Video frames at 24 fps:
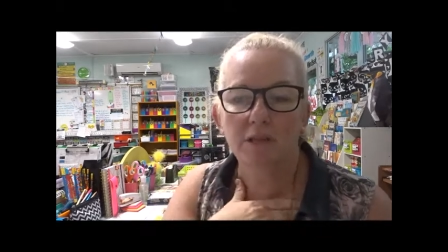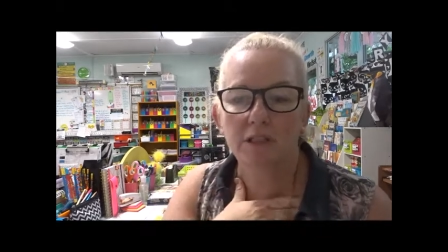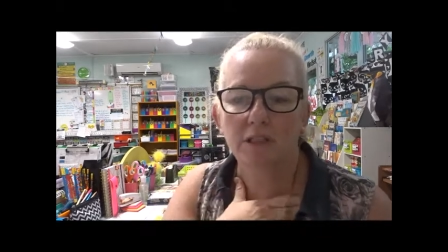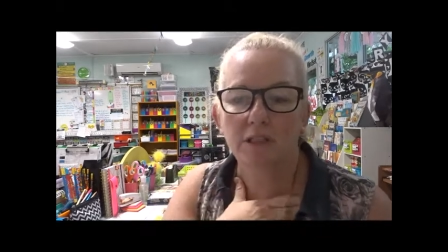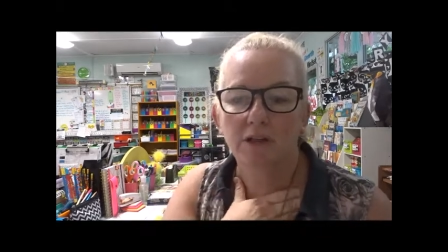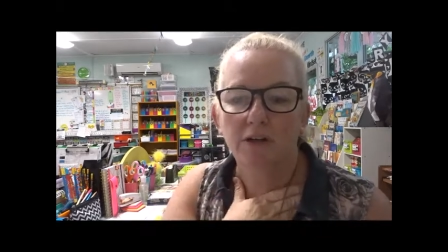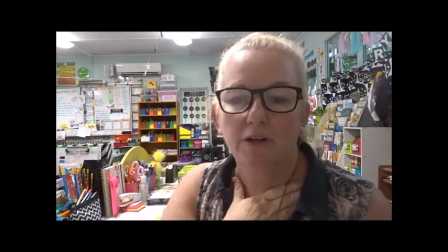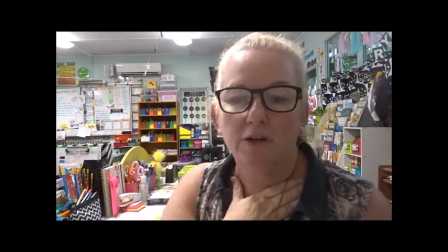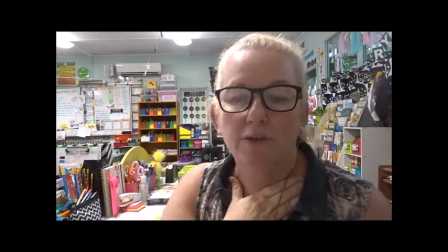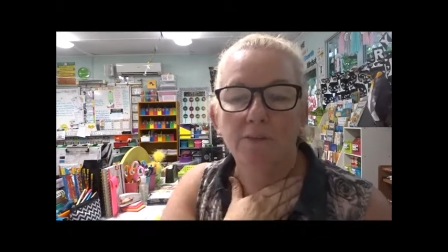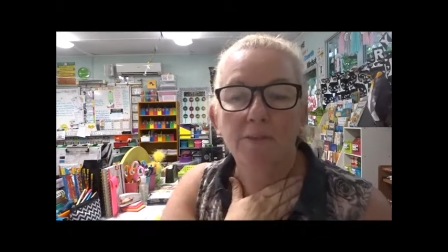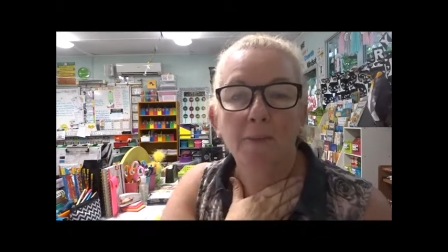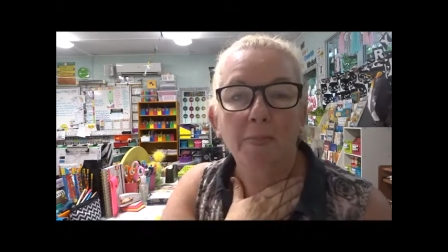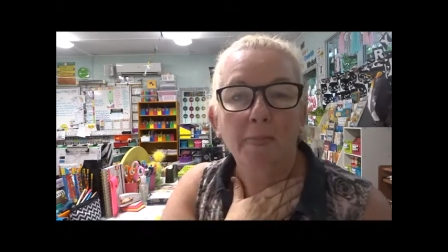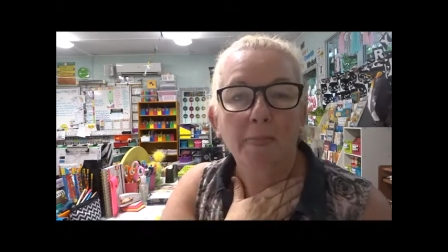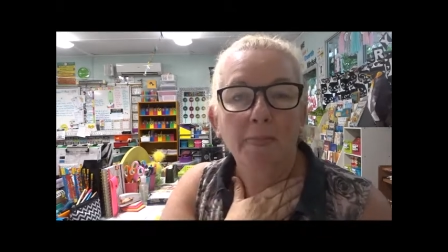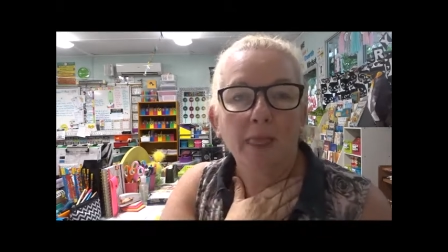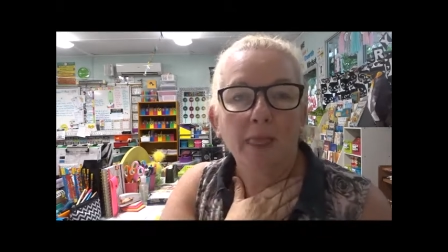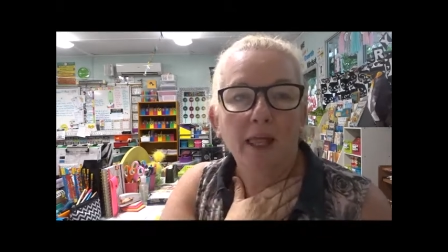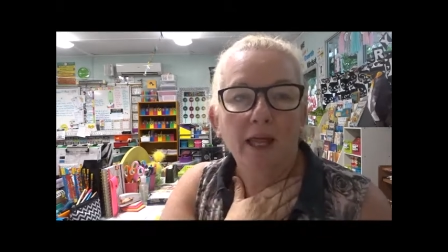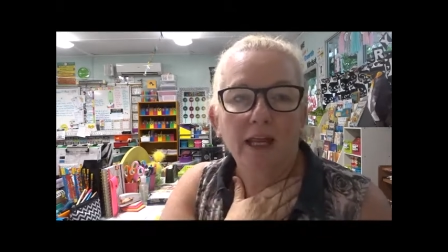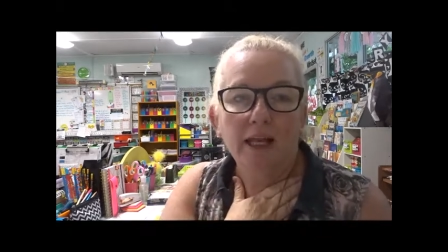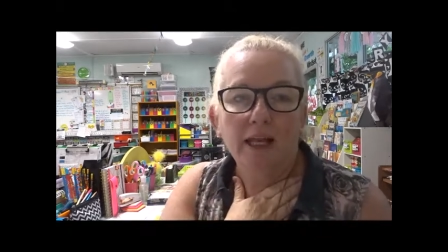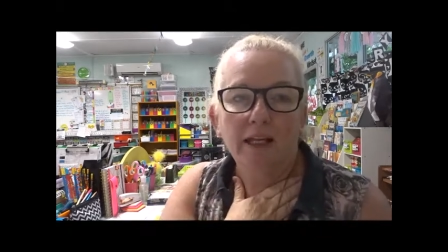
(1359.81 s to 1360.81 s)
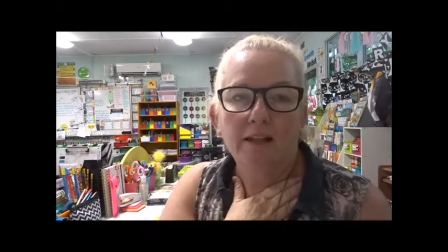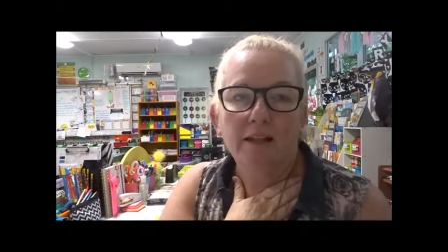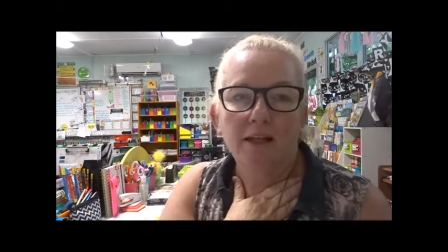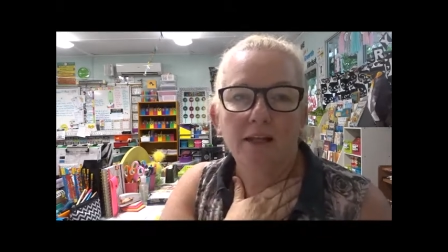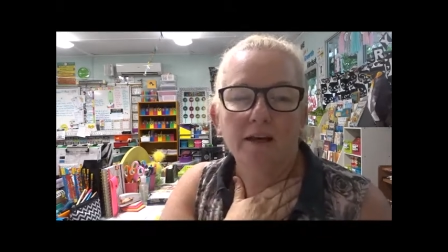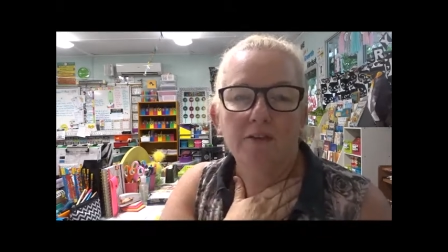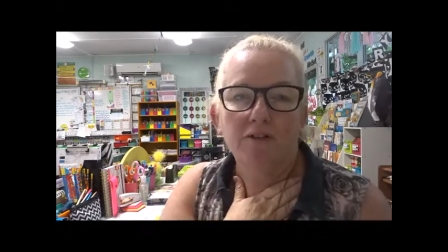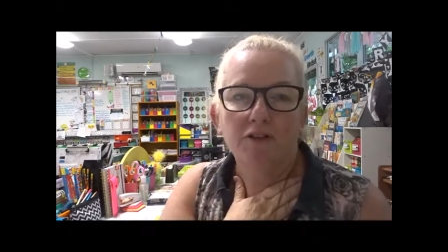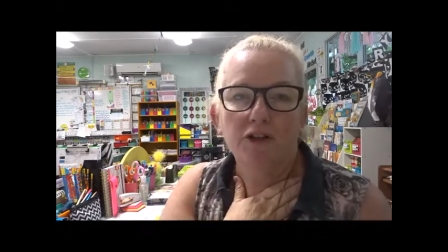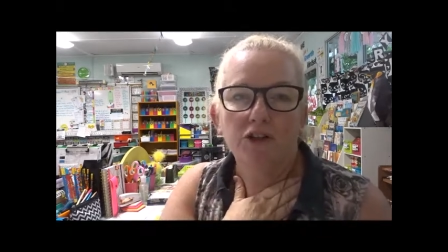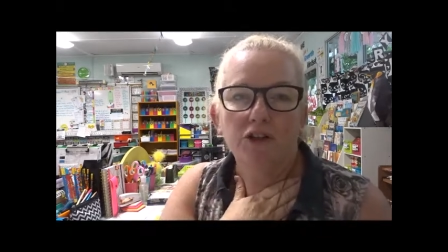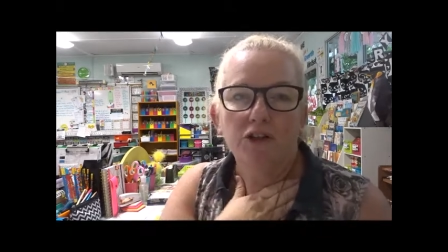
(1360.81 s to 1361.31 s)
So in the
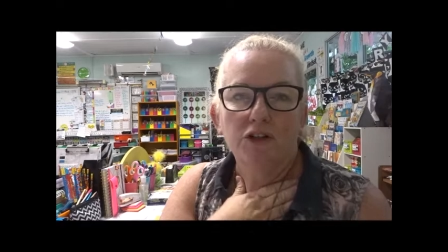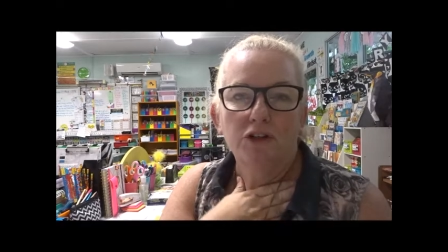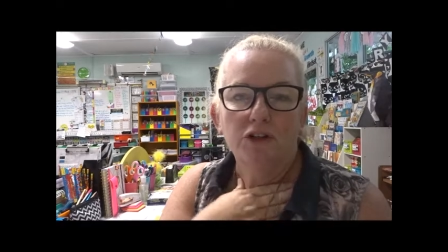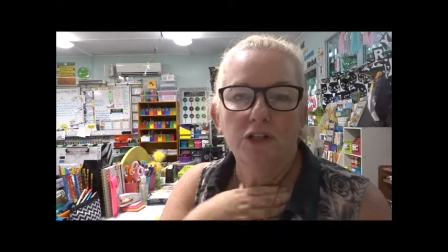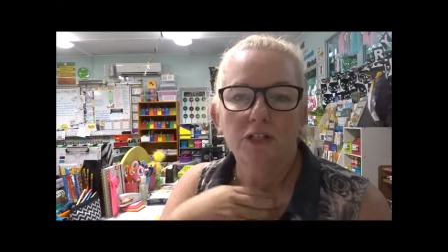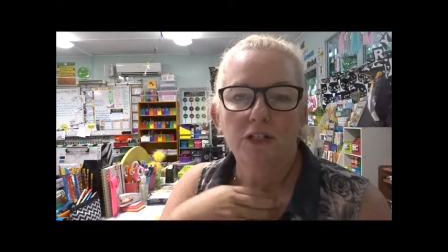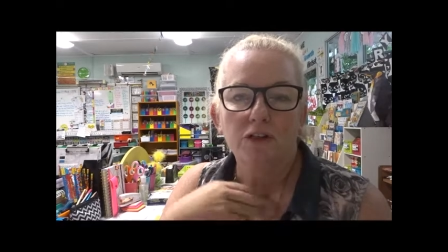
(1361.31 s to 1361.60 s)
afternoon,